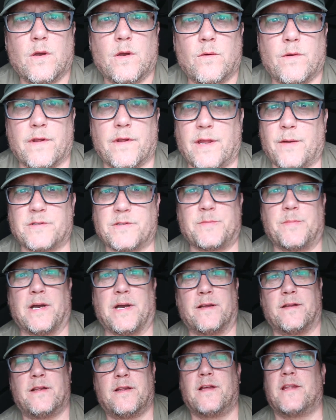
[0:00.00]
Well, that was a
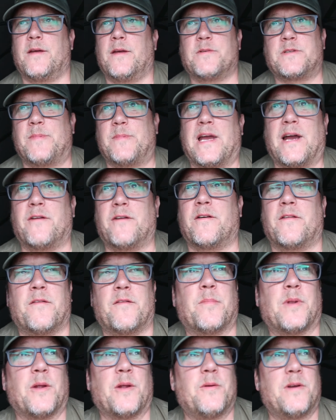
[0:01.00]
bit out of the
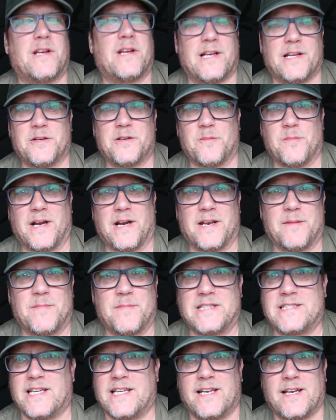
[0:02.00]
blue. I don't mind
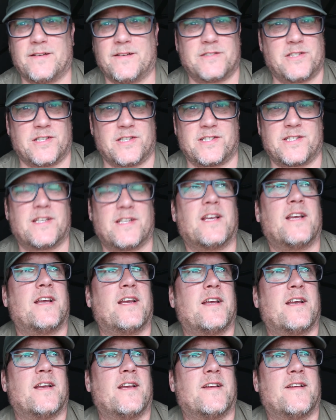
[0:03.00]
admitting it. I just
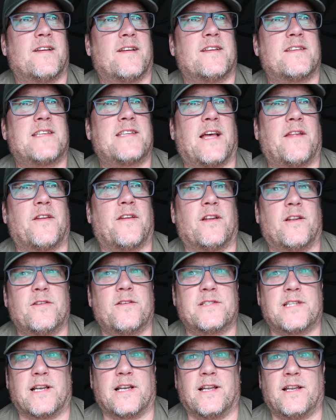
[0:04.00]
sat there
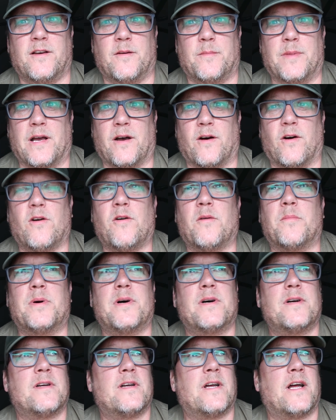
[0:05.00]
losing a little bit of hope,
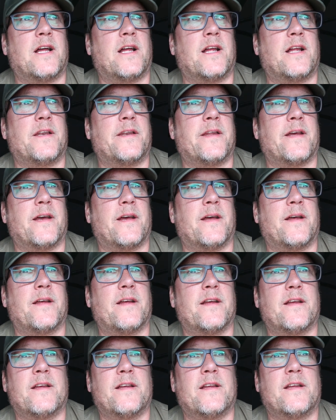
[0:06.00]
and
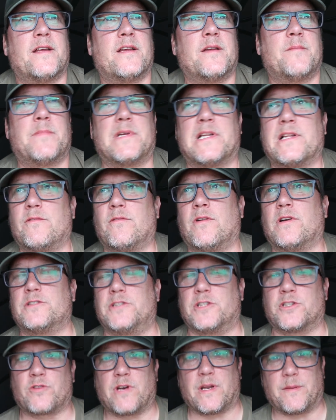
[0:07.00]
middle rod
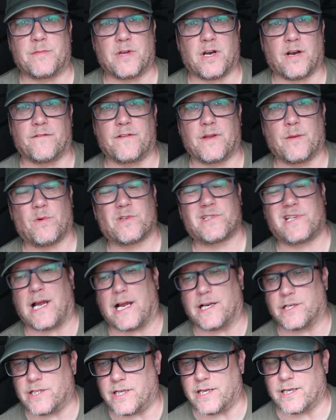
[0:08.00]
just screamed off. It wasn't
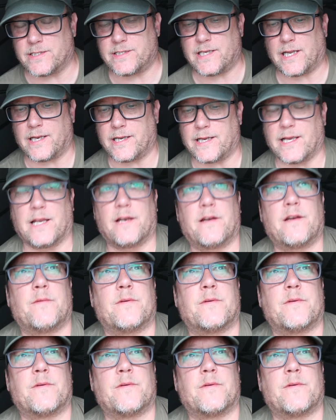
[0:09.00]
actually a Stella Yeller.